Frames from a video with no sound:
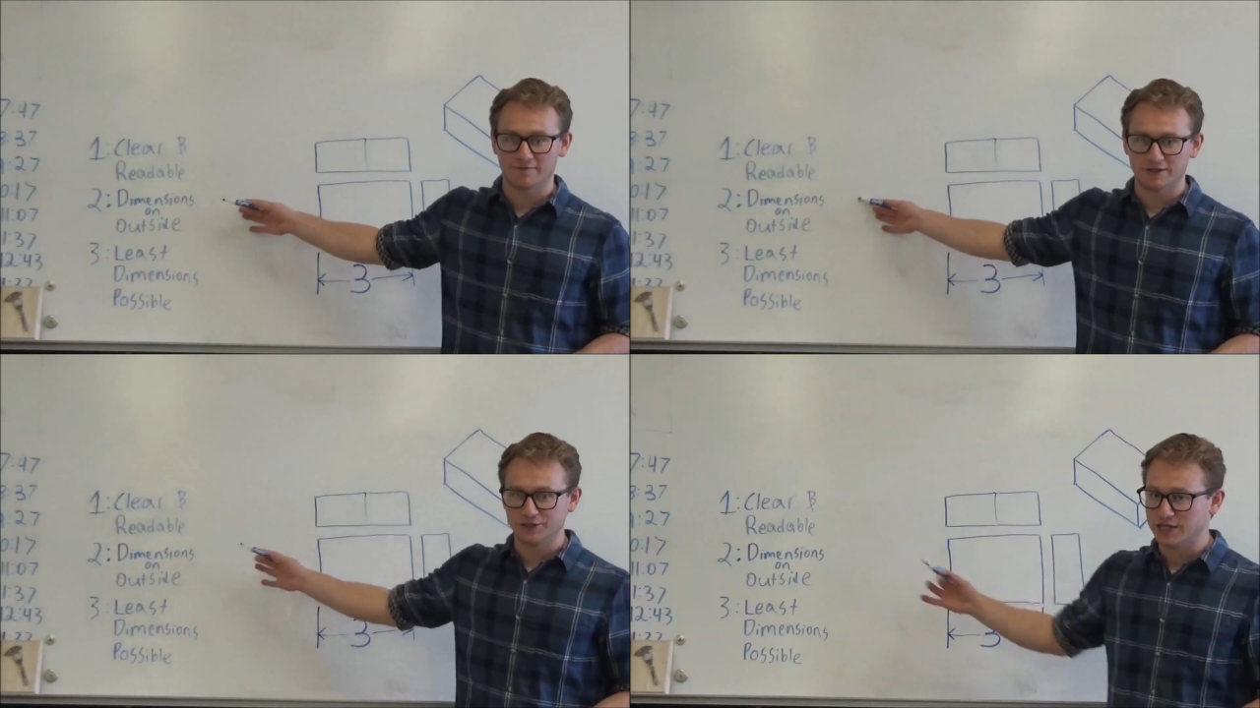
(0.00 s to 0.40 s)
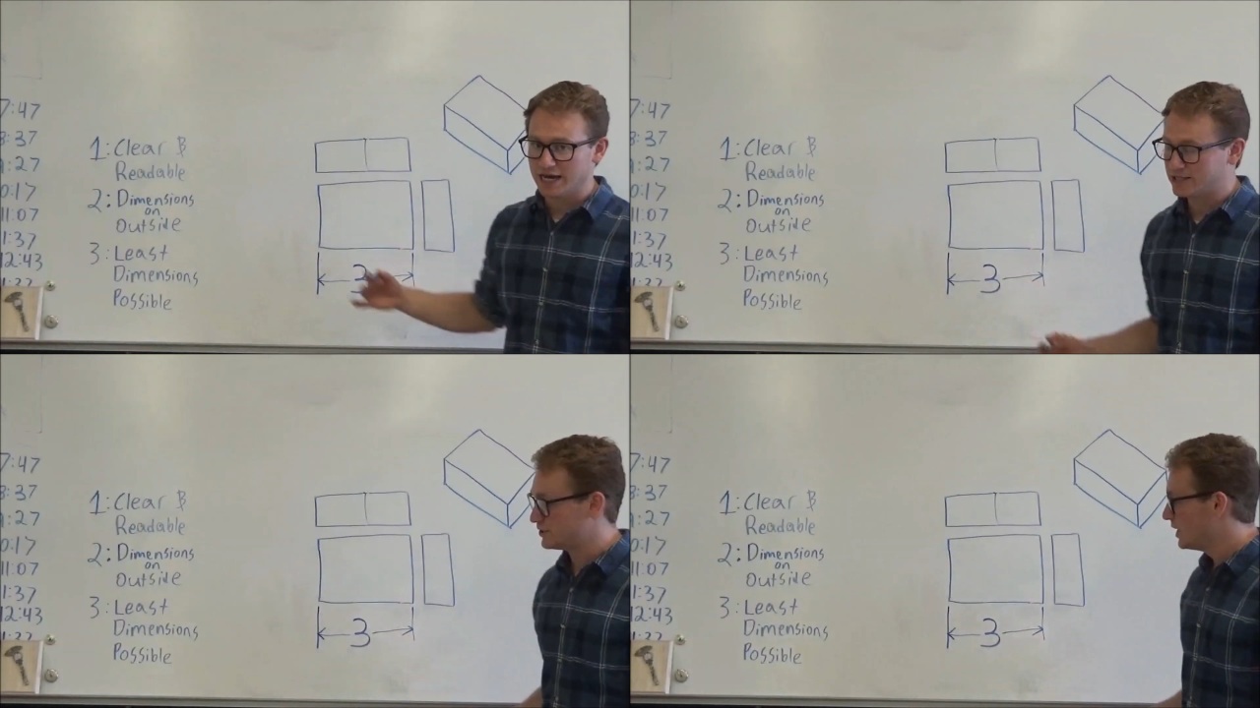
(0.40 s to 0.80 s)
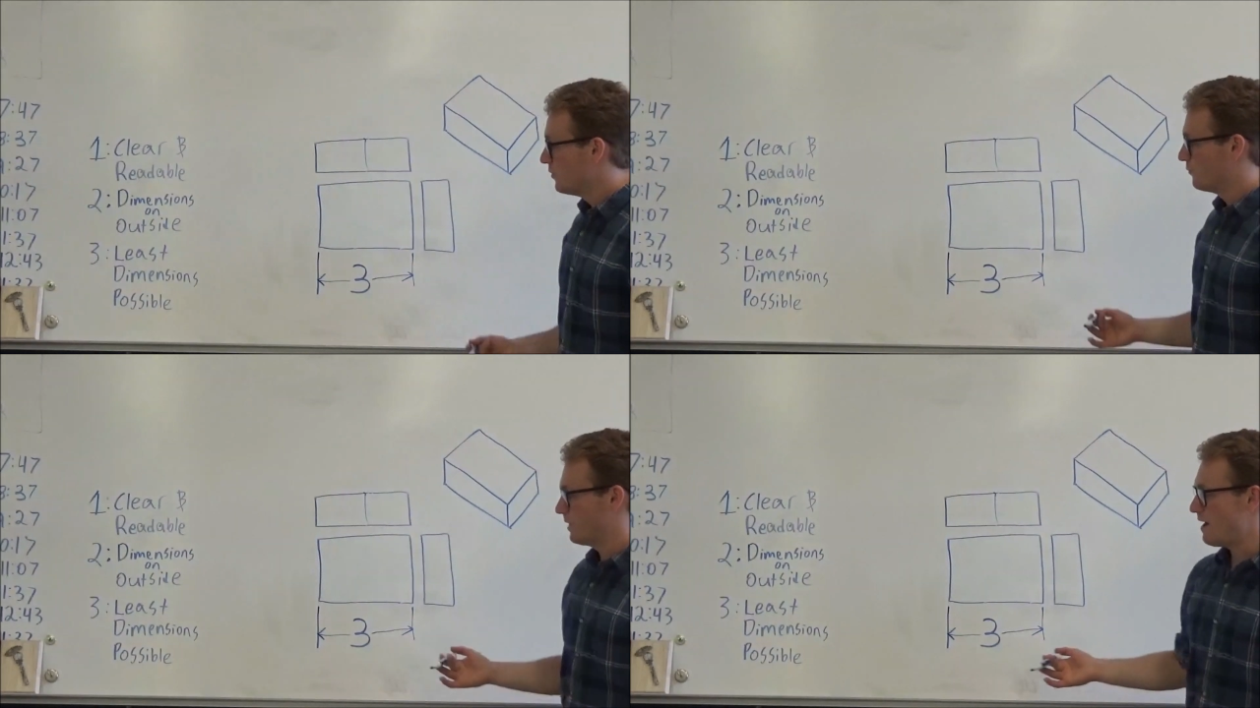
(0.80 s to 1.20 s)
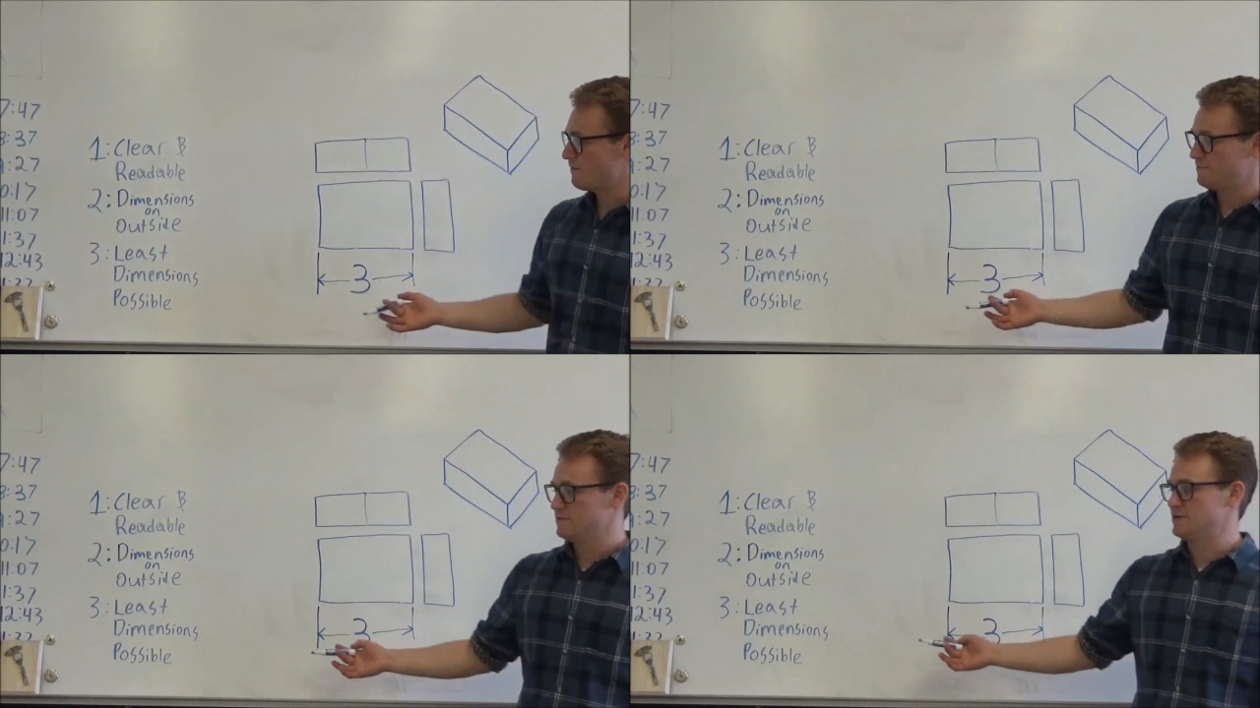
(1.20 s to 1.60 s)
of our sketch. We're
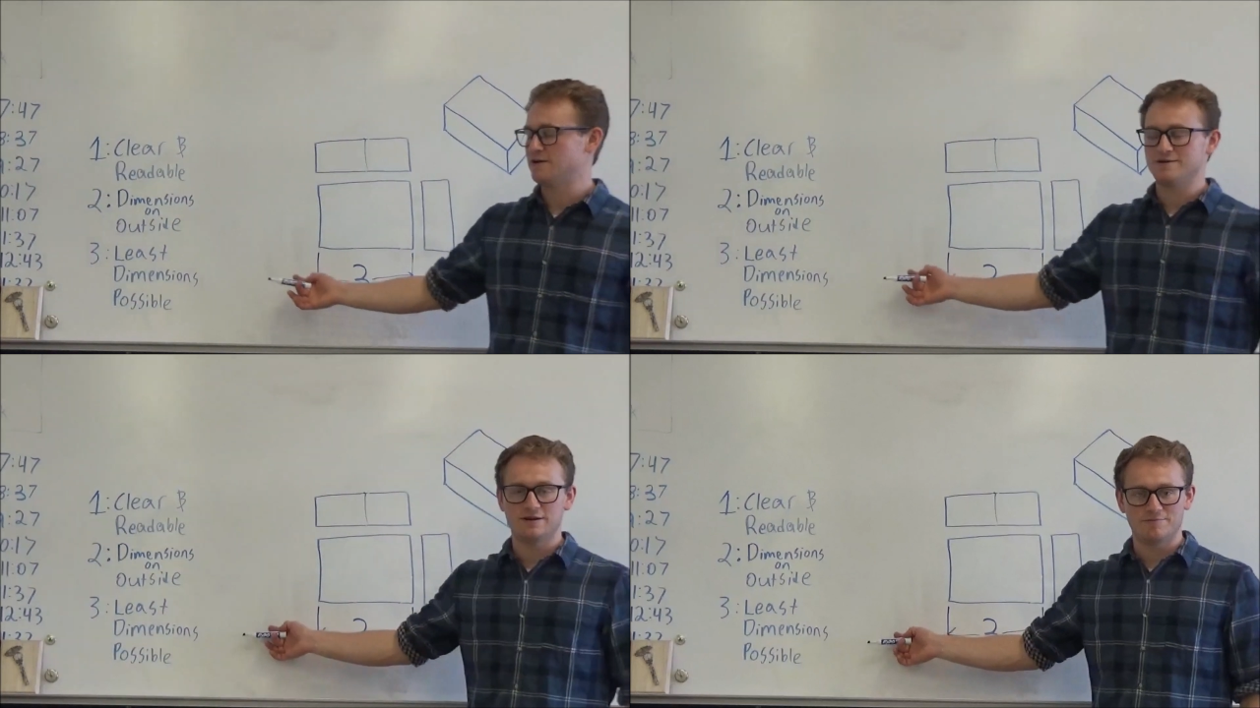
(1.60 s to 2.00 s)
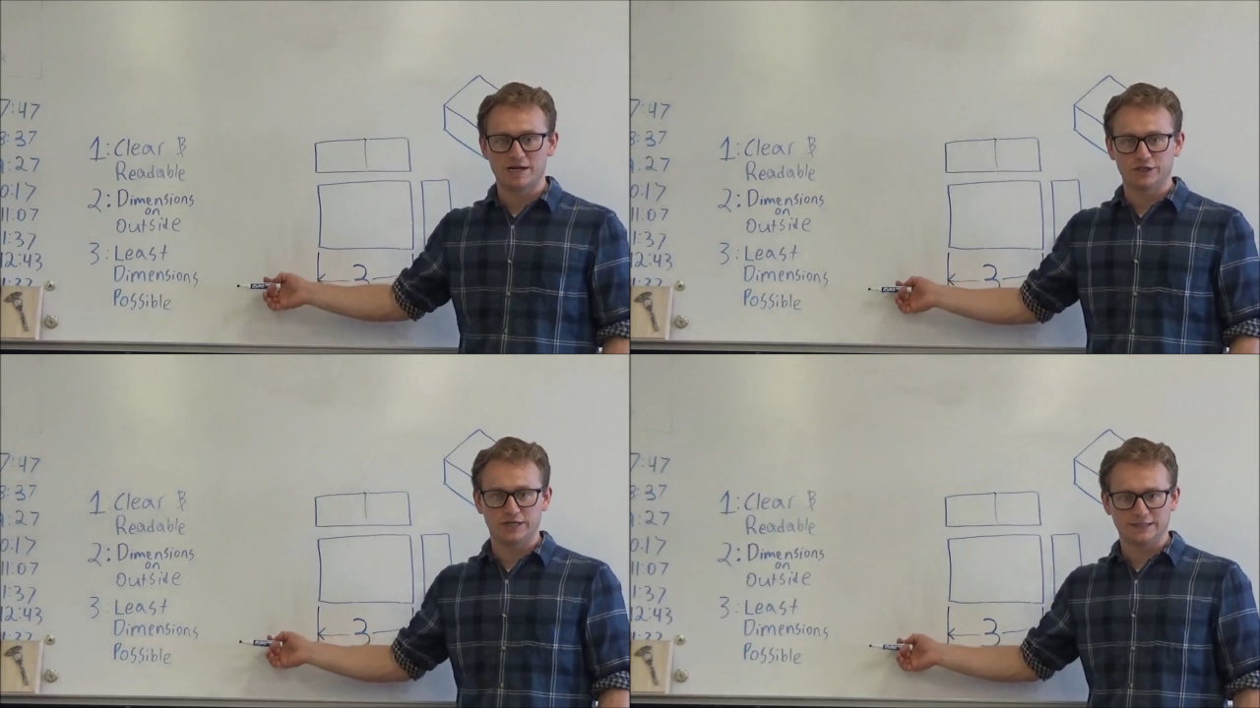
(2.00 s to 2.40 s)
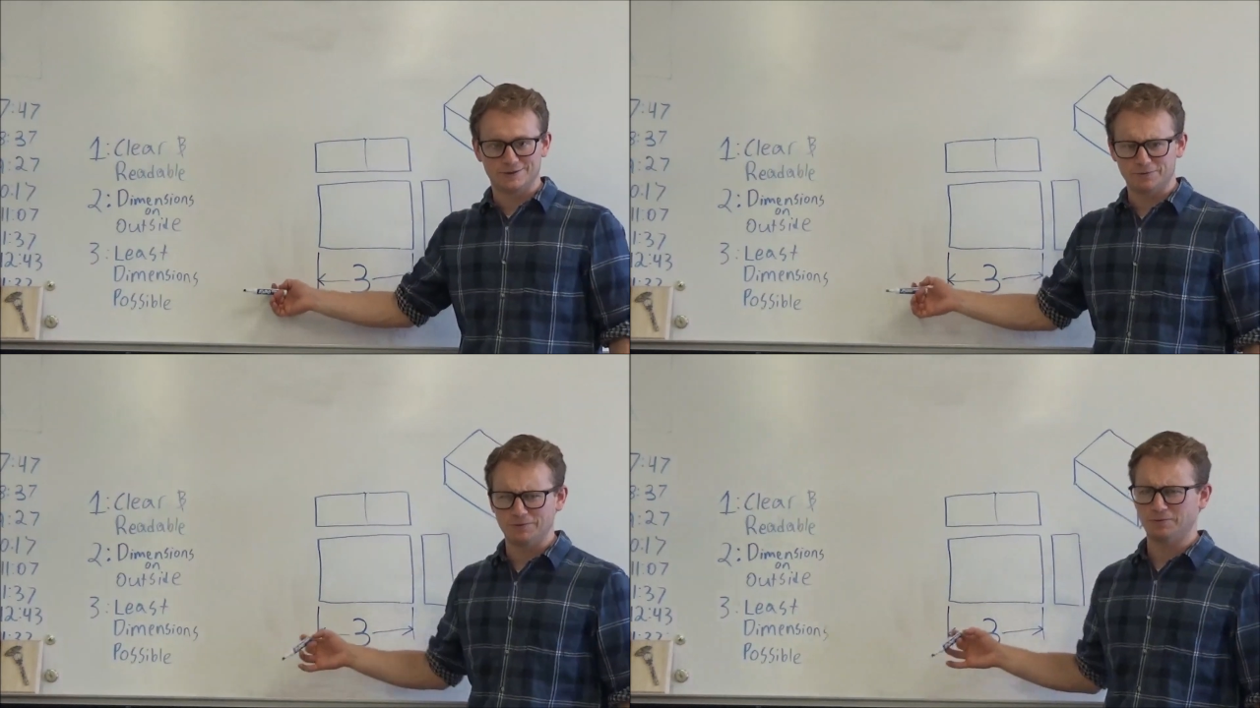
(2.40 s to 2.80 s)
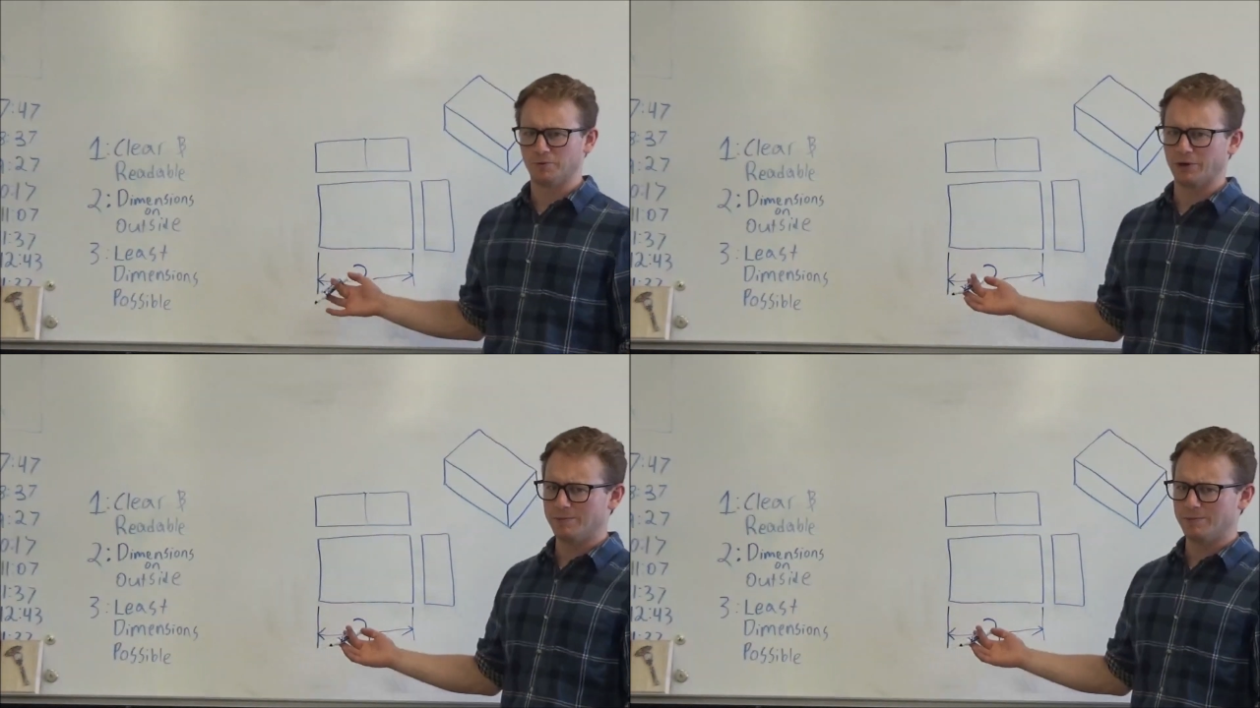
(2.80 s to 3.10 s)
not done dimensioning, so we'll worry